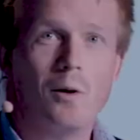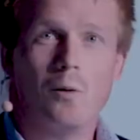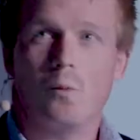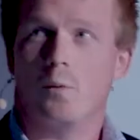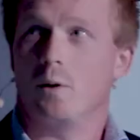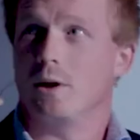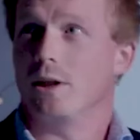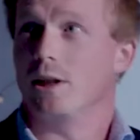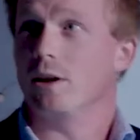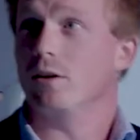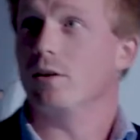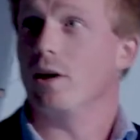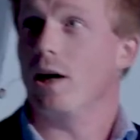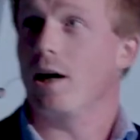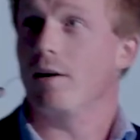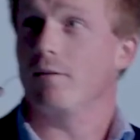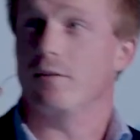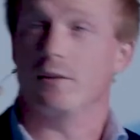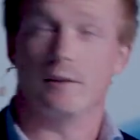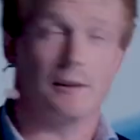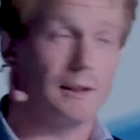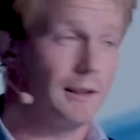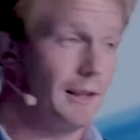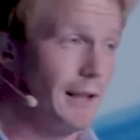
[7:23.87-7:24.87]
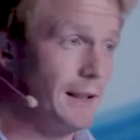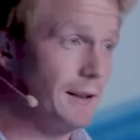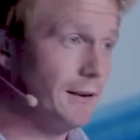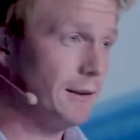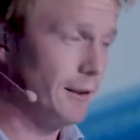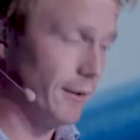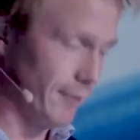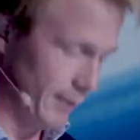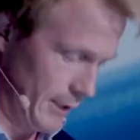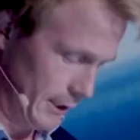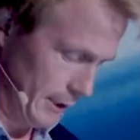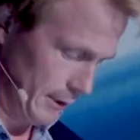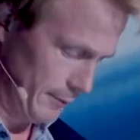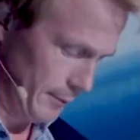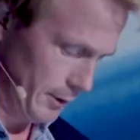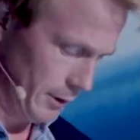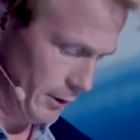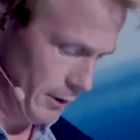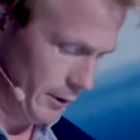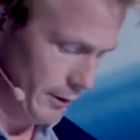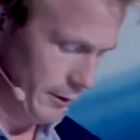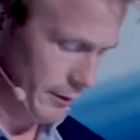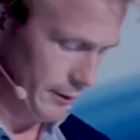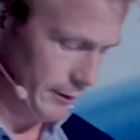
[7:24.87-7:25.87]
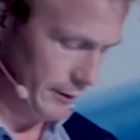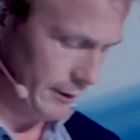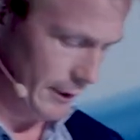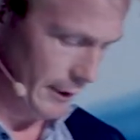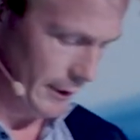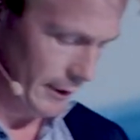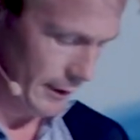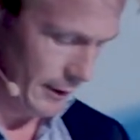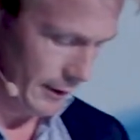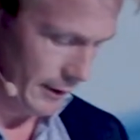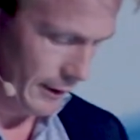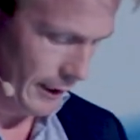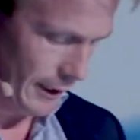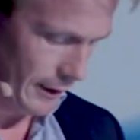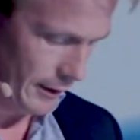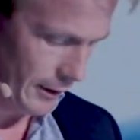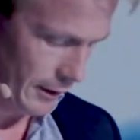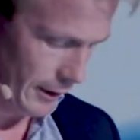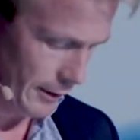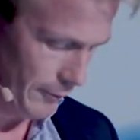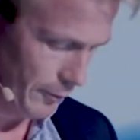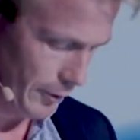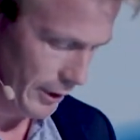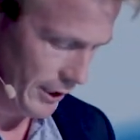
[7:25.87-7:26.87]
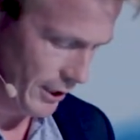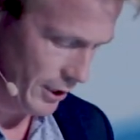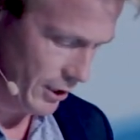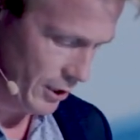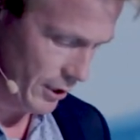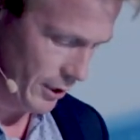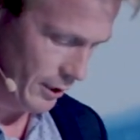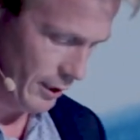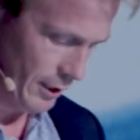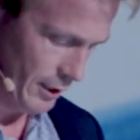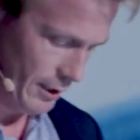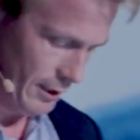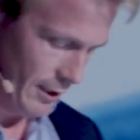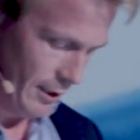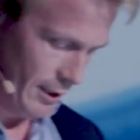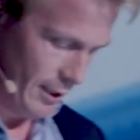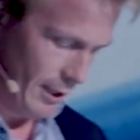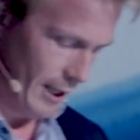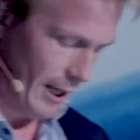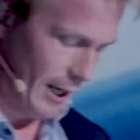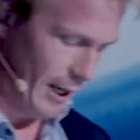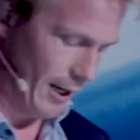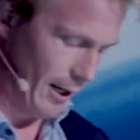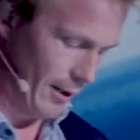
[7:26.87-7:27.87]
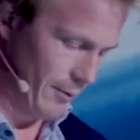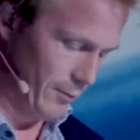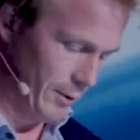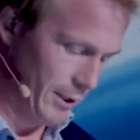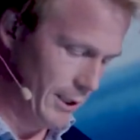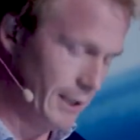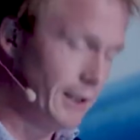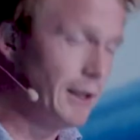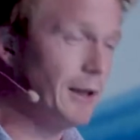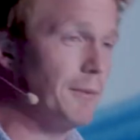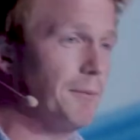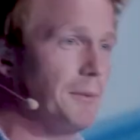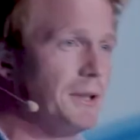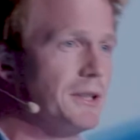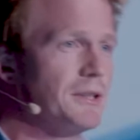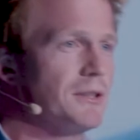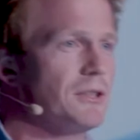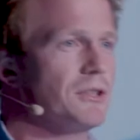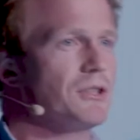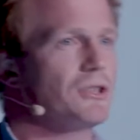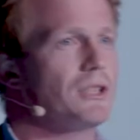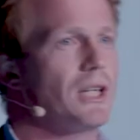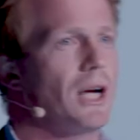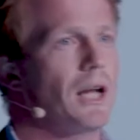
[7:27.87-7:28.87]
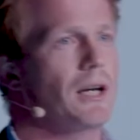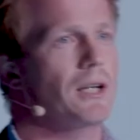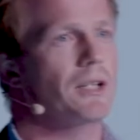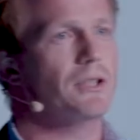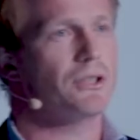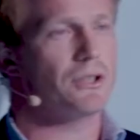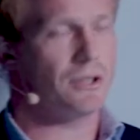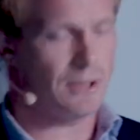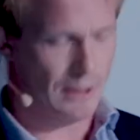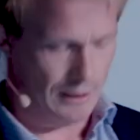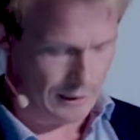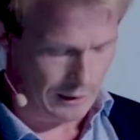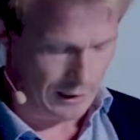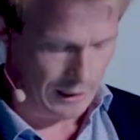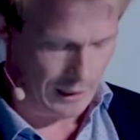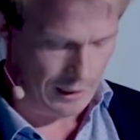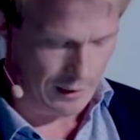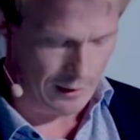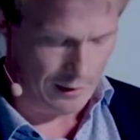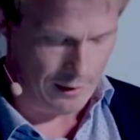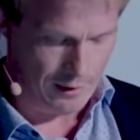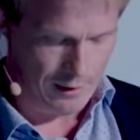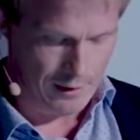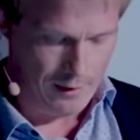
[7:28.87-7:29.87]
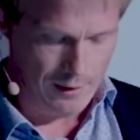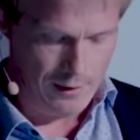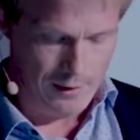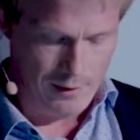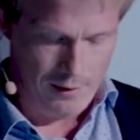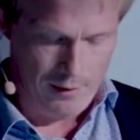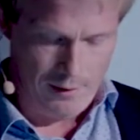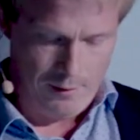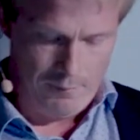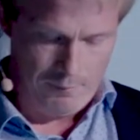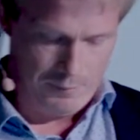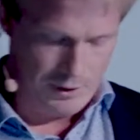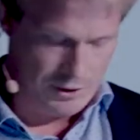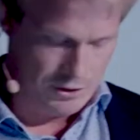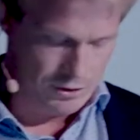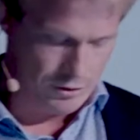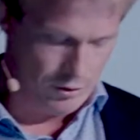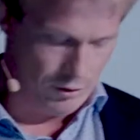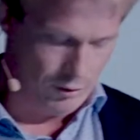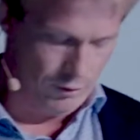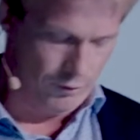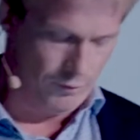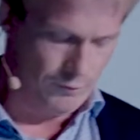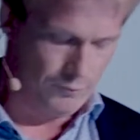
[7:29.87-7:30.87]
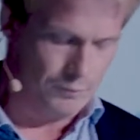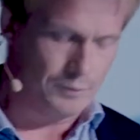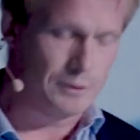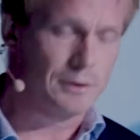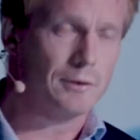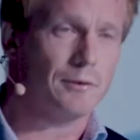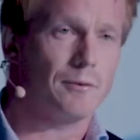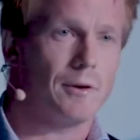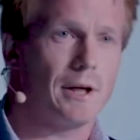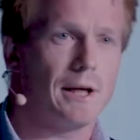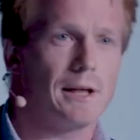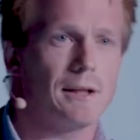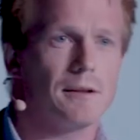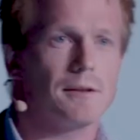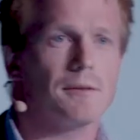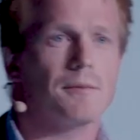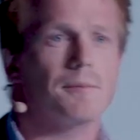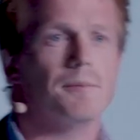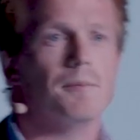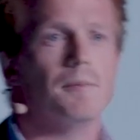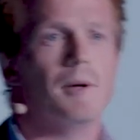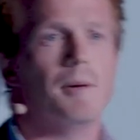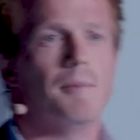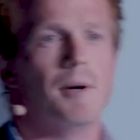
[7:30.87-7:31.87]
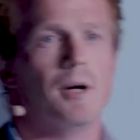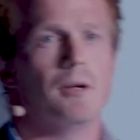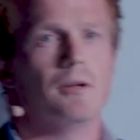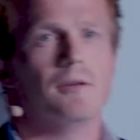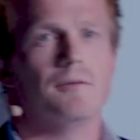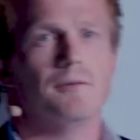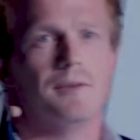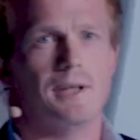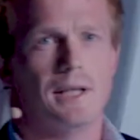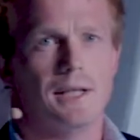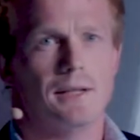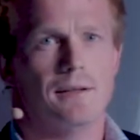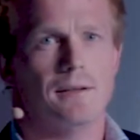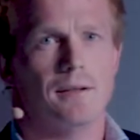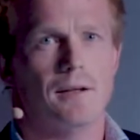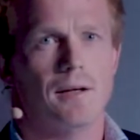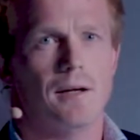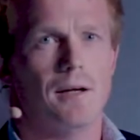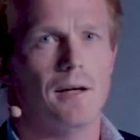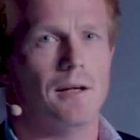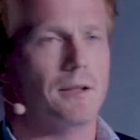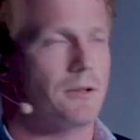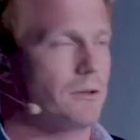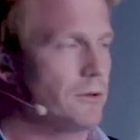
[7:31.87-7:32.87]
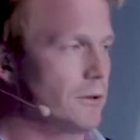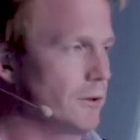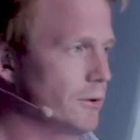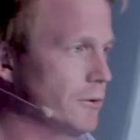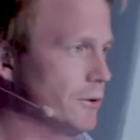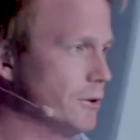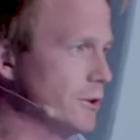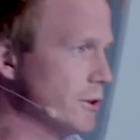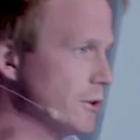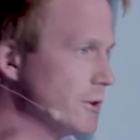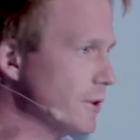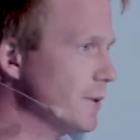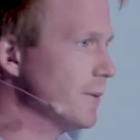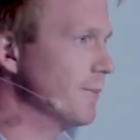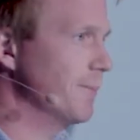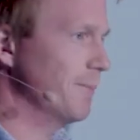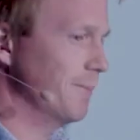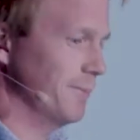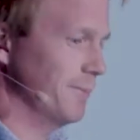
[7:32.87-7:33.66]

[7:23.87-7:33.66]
We need to have the data available in data liberation, and we need a business challenge that can be solved with the right amount of data and solutions.